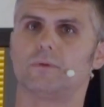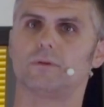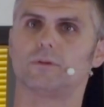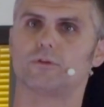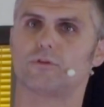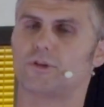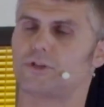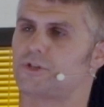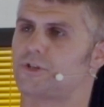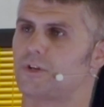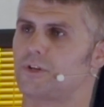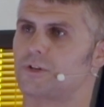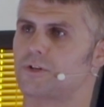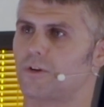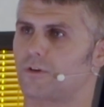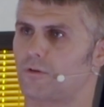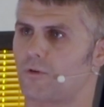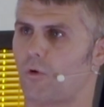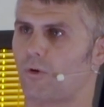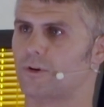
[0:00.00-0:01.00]
Christians,
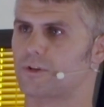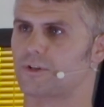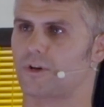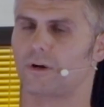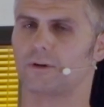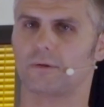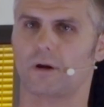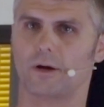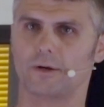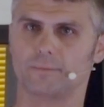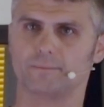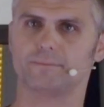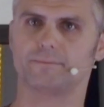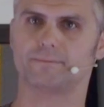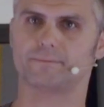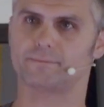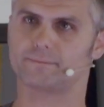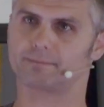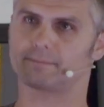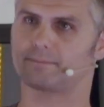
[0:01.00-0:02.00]
of course, are
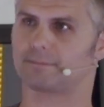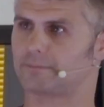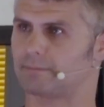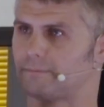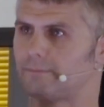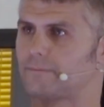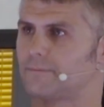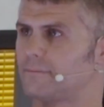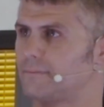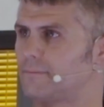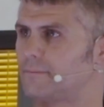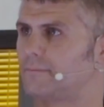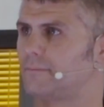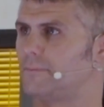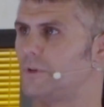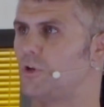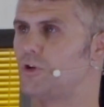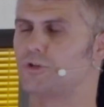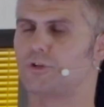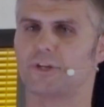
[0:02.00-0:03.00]

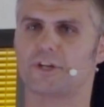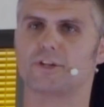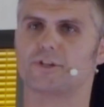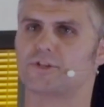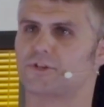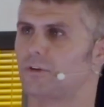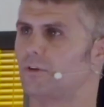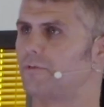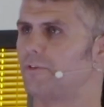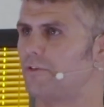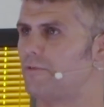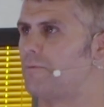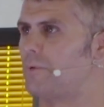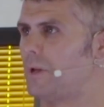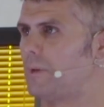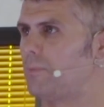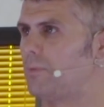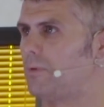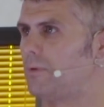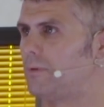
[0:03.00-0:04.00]
usually conservative
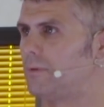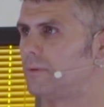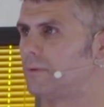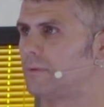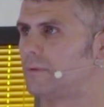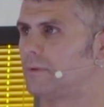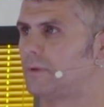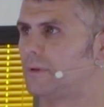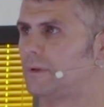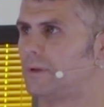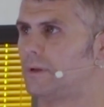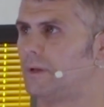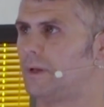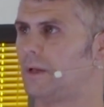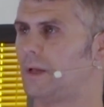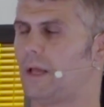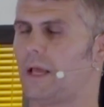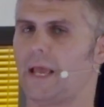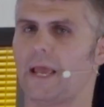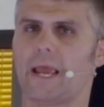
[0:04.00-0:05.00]
people.
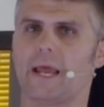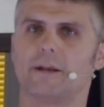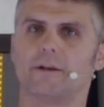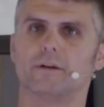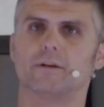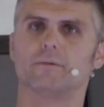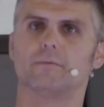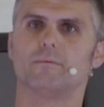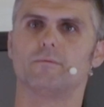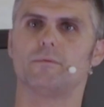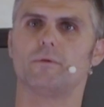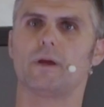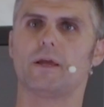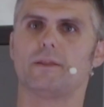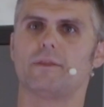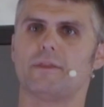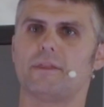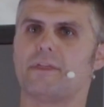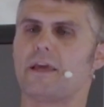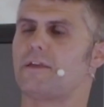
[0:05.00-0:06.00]
And
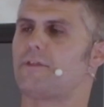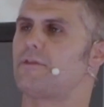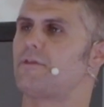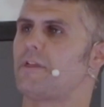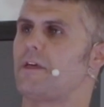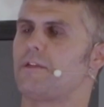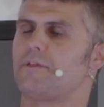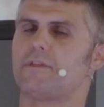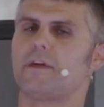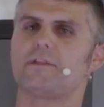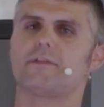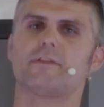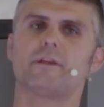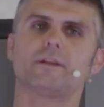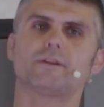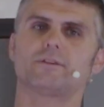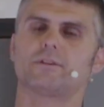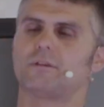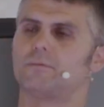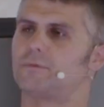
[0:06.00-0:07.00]
they
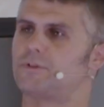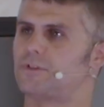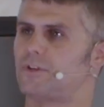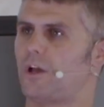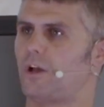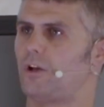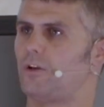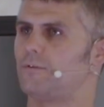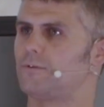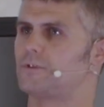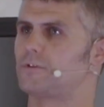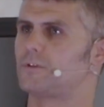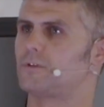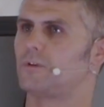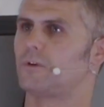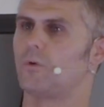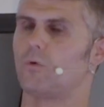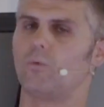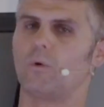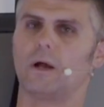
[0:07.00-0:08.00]
think to themselves,
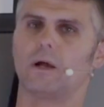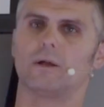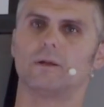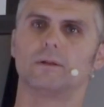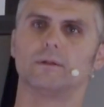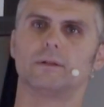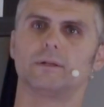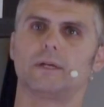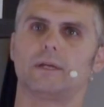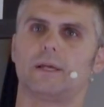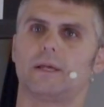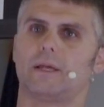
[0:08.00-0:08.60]
well,